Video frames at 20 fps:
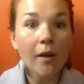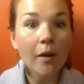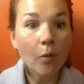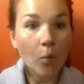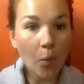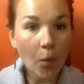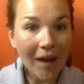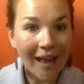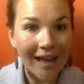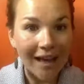
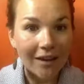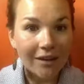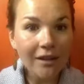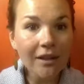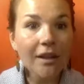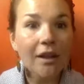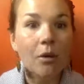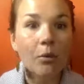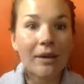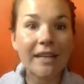
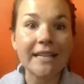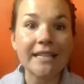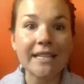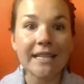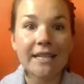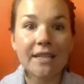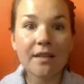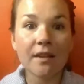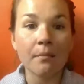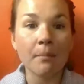Well, we can
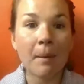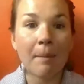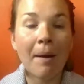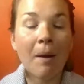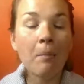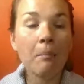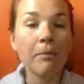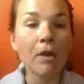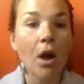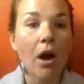teach them
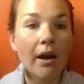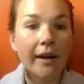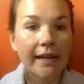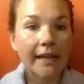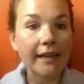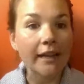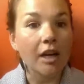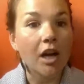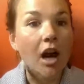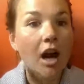about
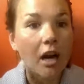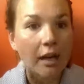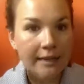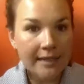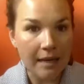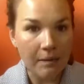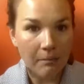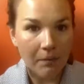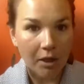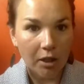blogging and
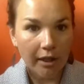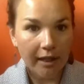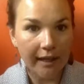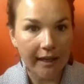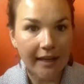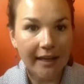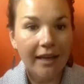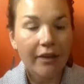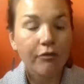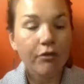content
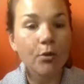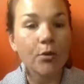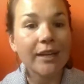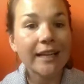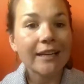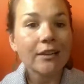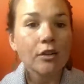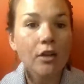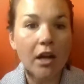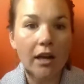marketing. If you
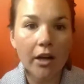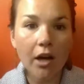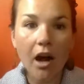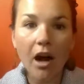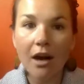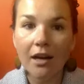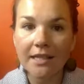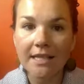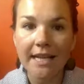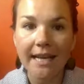get a lot of
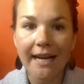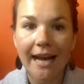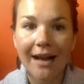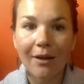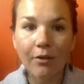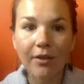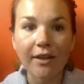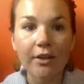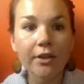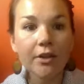content
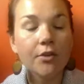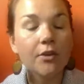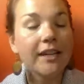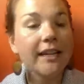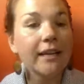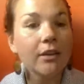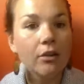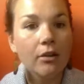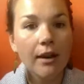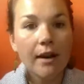out there and you
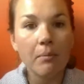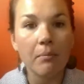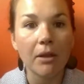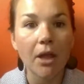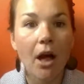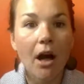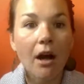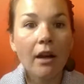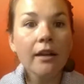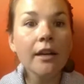get a great
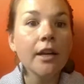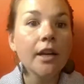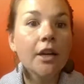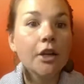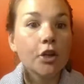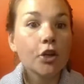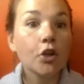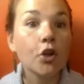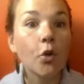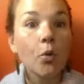blog,
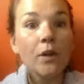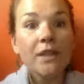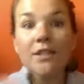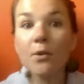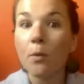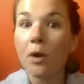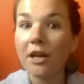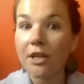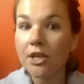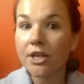you're going to
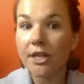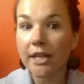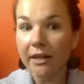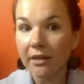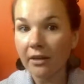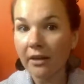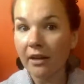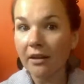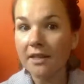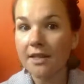want to
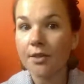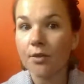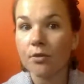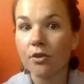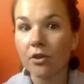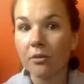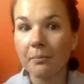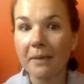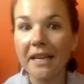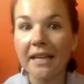share it on
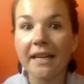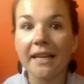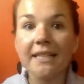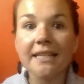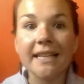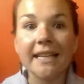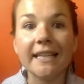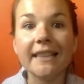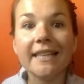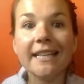social media
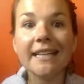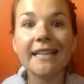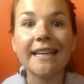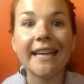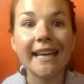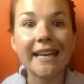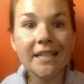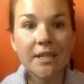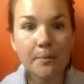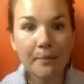to get the
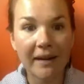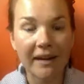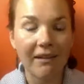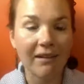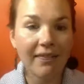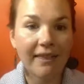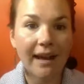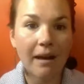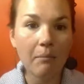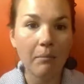engagement
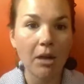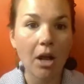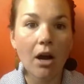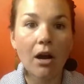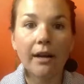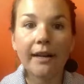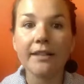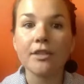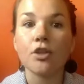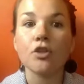on that
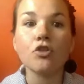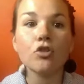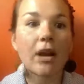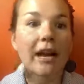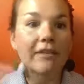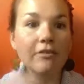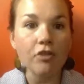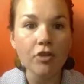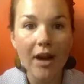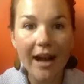blog and to
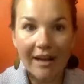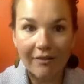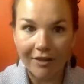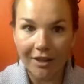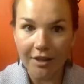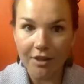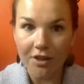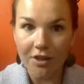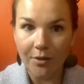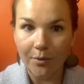drive
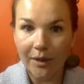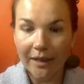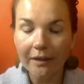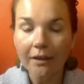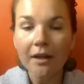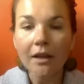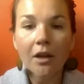traffic to it.